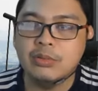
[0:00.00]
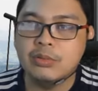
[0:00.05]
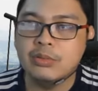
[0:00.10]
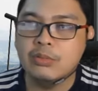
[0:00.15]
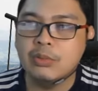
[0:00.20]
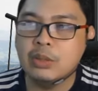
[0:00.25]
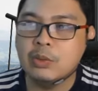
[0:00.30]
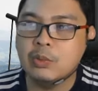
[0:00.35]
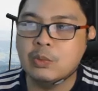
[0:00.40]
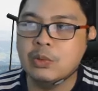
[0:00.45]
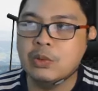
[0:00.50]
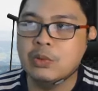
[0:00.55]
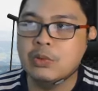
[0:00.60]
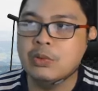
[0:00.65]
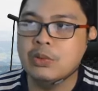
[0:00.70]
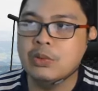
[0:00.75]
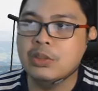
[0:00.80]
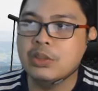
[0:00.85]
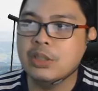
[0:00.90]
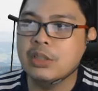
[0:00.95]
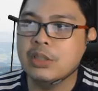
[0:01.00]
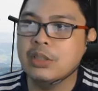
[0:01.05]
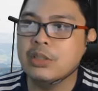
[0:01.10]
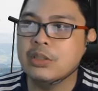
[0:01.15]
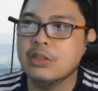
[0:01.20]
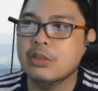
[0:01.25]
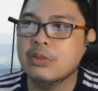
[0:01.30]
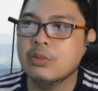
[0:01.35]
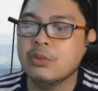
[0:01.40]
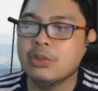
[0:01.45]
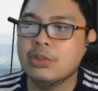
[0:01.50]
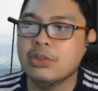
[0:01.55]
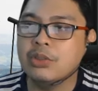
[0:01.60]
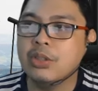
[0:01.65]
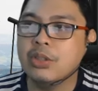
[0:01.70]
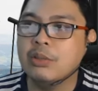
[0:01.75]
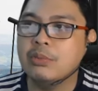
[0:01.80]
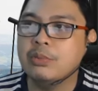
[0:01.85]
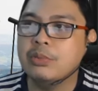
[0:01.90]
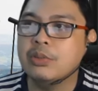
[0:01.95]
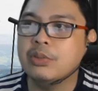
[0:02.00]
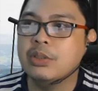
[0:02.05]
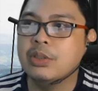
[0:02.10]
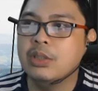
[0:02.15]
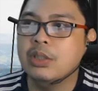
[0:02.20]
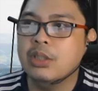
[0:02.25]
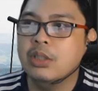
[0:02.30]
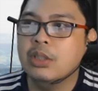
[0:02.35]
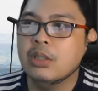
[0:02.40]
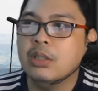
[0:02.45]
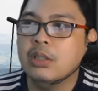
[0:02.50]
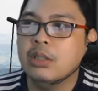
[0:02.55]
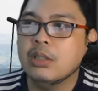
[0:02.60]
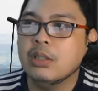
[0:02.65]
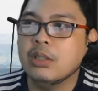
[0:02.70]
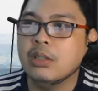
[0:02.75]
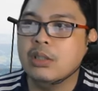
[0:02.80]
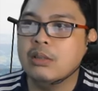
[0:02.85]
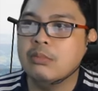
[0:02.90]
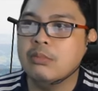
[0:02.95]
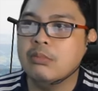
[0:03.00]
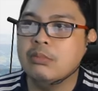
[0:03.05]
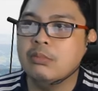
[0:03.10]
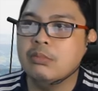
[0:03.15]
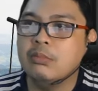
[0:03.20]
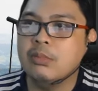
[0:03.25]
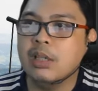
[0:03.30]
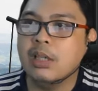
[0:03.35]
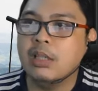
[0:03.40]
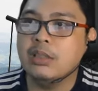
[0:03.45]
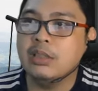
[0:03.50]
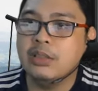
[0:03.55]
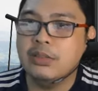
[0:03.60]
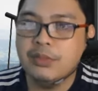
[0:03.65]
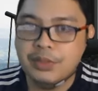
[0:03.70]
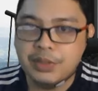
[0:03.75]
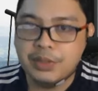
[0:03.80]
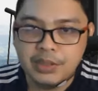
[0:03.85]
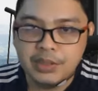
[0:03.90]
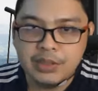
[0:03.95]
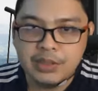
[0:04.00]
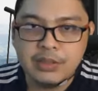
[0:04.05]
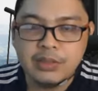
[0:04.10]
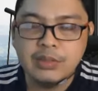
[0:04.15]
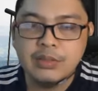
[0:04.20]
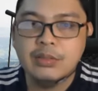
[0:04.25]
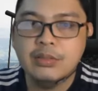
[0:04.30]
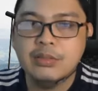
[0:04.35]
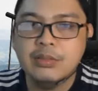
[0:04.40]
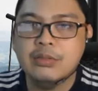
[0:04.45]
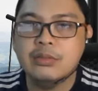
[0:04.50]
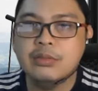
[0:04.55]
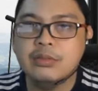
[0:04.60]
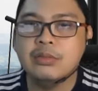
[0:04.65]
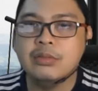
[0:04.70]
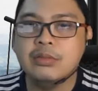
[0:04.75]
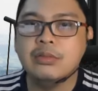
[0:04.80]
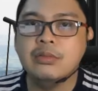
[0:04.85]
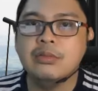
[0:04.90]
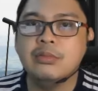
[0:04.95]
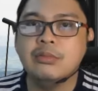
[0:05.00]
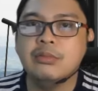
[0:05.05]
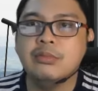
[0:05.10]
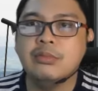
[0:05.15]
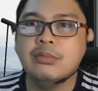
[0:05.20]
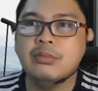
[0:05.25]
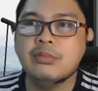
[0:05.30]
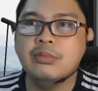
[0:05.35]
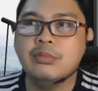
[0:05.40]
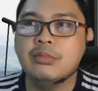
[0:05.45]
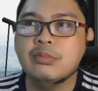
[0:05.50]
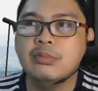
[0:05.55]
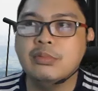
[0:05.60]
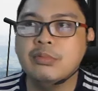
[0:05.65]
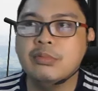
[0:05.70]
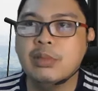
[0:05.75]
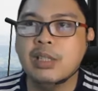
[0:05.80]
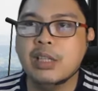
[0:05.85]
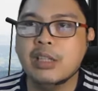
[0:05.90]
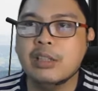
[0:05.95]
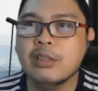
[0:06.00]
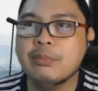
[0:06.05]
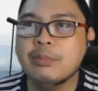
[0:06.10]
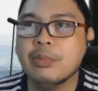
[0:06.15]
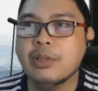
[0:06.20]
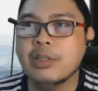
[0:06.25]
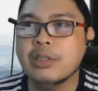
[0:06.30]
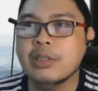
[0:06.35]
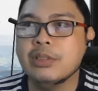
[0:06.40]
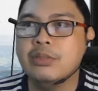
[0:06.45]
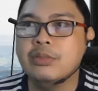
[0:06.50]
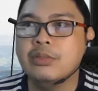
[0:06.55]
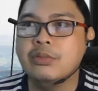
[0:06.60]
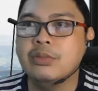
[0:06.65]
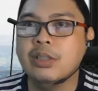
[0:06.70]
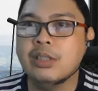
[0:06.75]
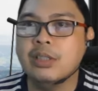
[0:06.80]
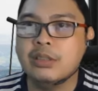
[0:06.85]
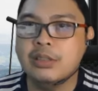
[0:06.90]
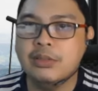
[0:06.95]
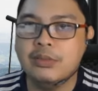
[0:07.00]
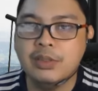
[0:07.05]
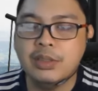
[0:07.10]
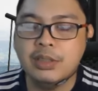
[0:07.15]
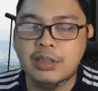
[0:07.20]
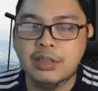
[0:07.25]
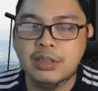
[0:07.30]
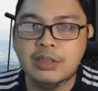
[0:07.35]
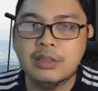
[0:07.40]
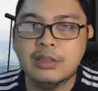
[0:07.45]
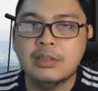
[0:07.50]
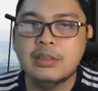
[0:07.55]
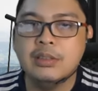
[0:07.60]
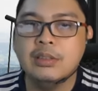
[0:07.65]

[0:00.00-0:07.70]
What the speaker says: So what we do in trainings and workshops, activities, no? Malaking part yung activities.